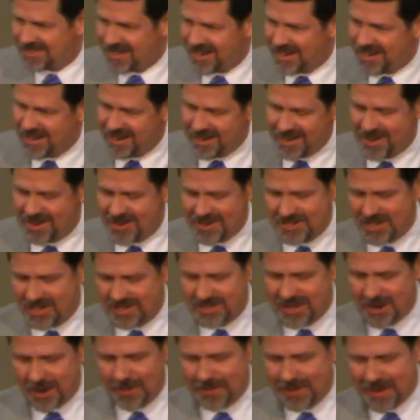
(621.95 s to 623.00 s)
Now, here's
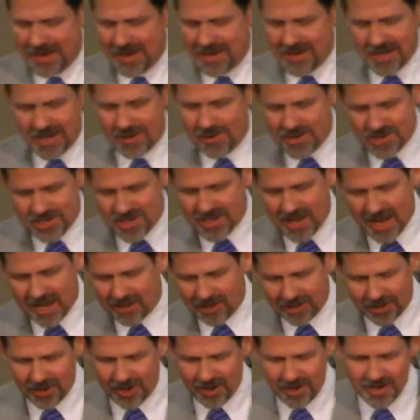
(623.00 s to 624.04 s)
the deal. You know what you got
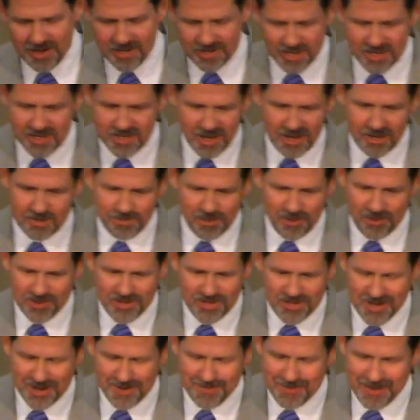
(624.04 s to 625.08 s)
to learn as a young
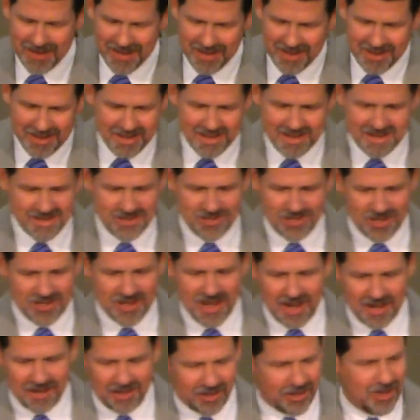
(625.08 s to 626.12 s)
person is you
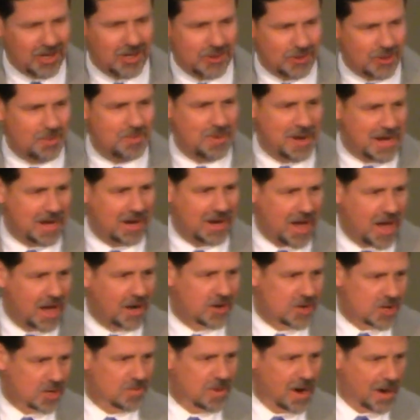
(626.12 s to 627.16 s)
got to learn to obey and
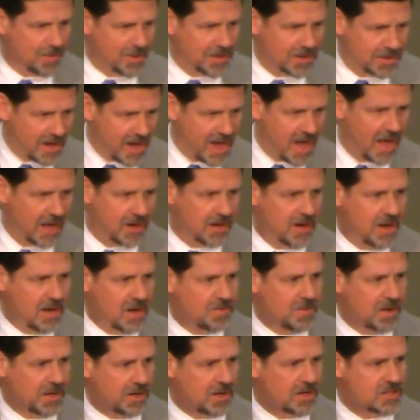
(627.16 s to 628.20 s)
honor your mom and dad
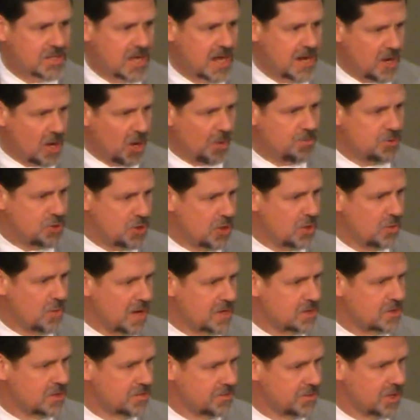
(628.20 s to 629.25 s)
because that helps you the
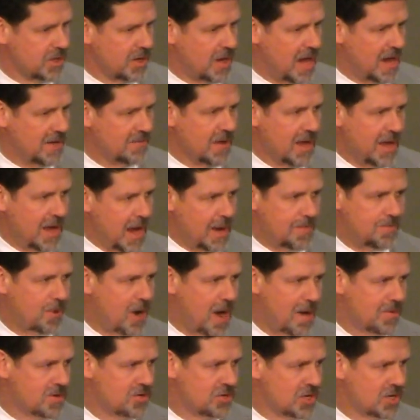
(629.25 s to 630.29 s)
rest of your life. I
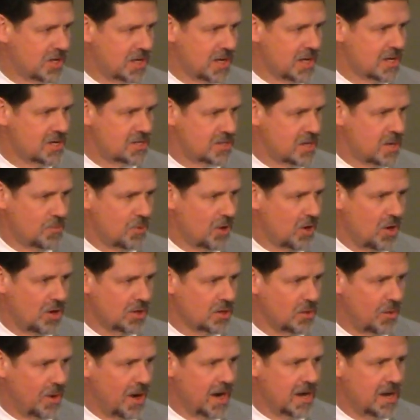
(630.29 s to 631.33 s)
promise you, kids, somewhere
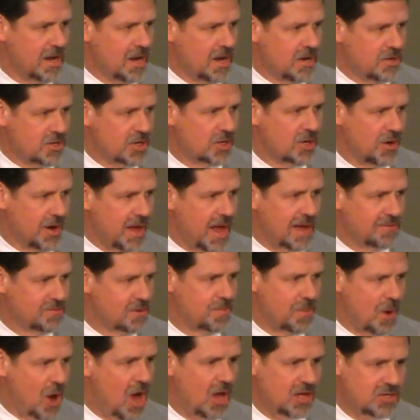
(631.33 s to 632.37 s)
along the way, you're going to have
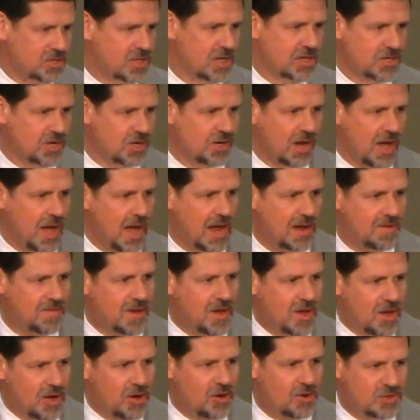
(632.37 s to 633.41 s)
a boss in your life
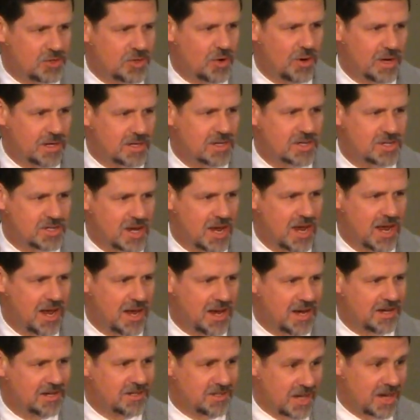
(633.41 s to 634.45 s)
who's going to
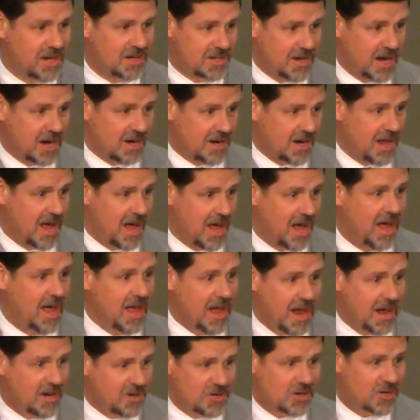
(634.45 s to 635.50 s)
say da-da-da-da-da,
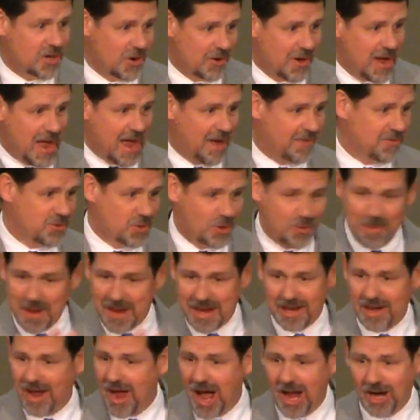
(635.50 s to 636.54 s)
and you're going to have to
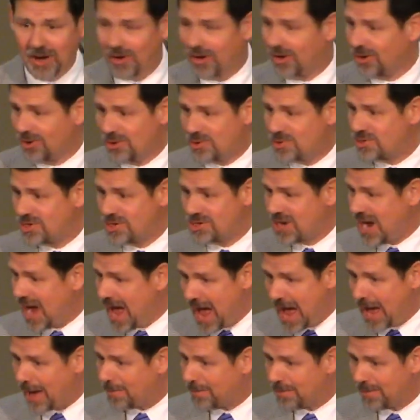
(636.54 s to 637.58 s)
obey and honor or lose a
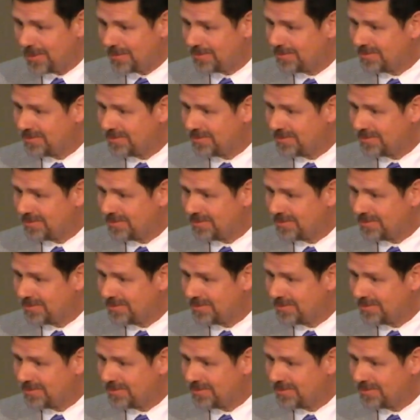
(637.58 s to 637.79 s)
job.